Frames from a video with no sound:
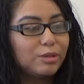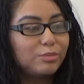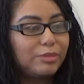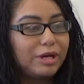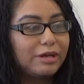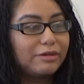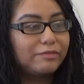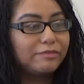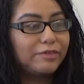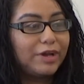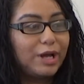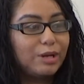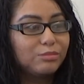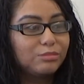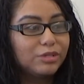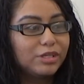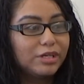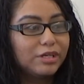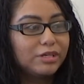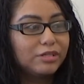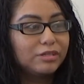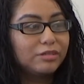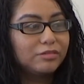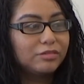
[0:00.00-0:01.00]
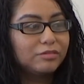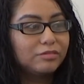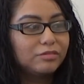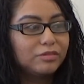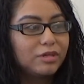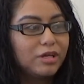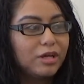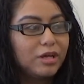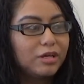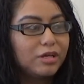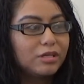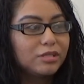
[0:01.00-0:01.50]
in my family,
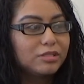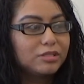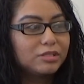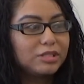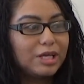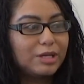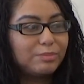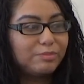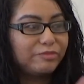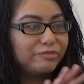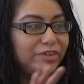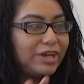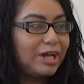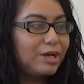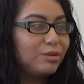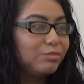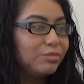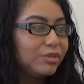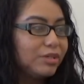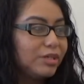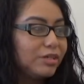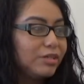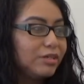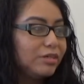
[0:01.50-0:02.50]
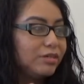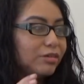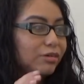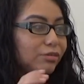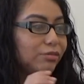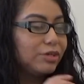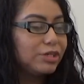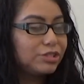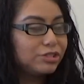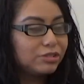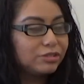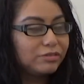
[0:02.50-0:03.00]
step family,
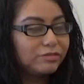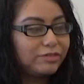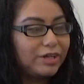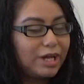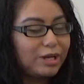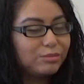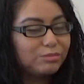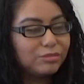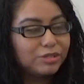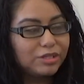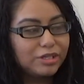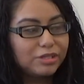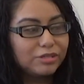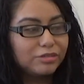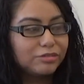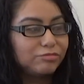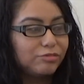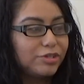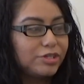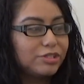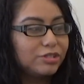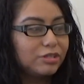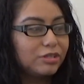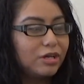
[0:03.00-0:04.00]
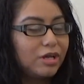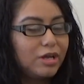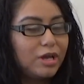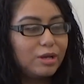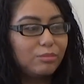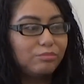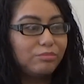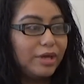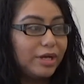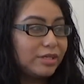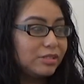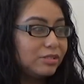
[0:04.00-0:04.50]
original family, with
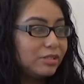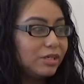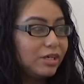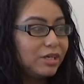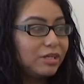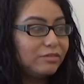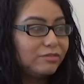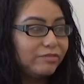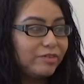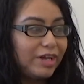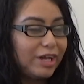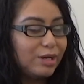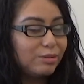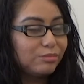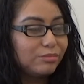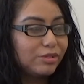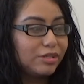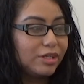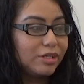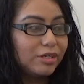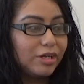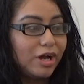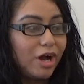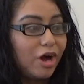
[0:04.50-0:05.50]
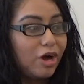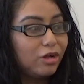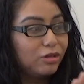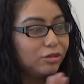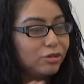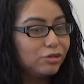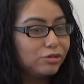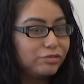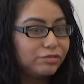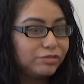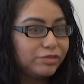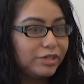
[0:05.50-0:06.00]
Mexican family, all
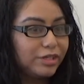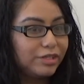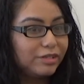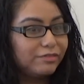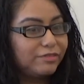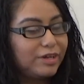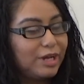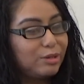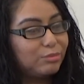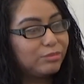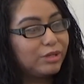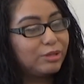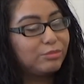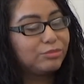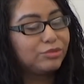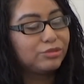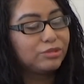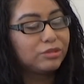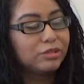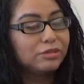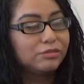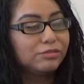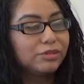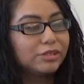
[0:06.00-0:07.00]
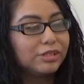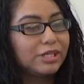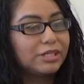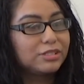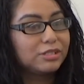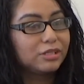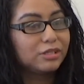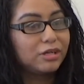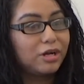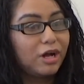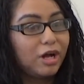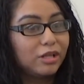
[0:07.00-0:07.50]
over the family. I'm the only one
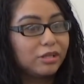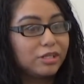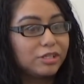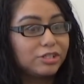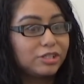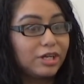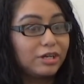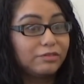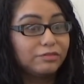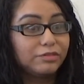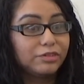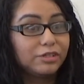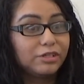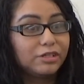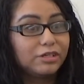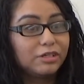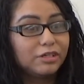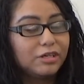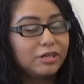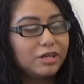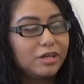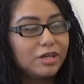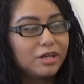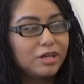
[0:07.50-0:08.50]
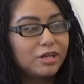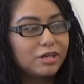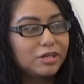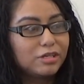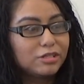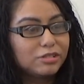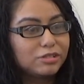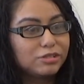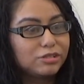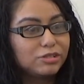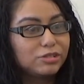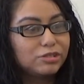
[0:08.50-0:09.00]
that's in college ever.
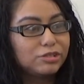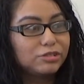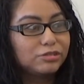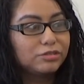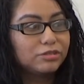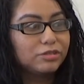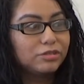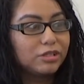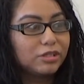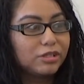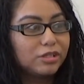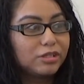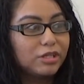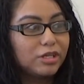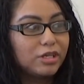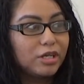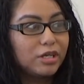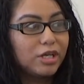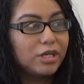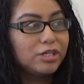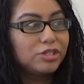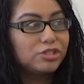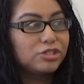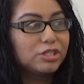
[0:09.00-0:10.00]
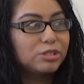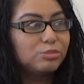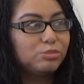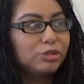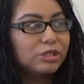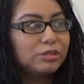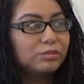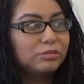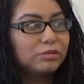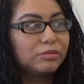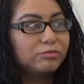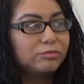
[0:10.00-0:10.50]
So it's just
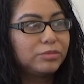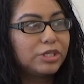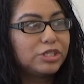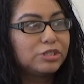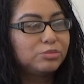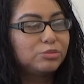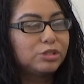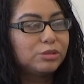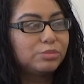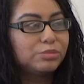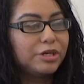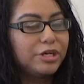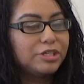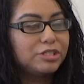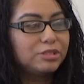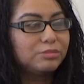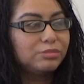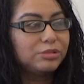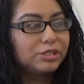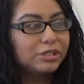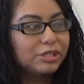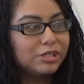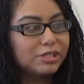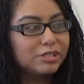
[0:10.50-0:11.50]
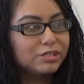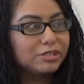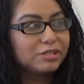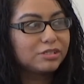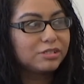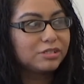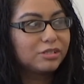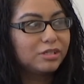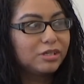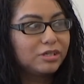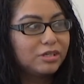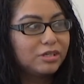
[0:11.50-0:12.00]
much more pressure because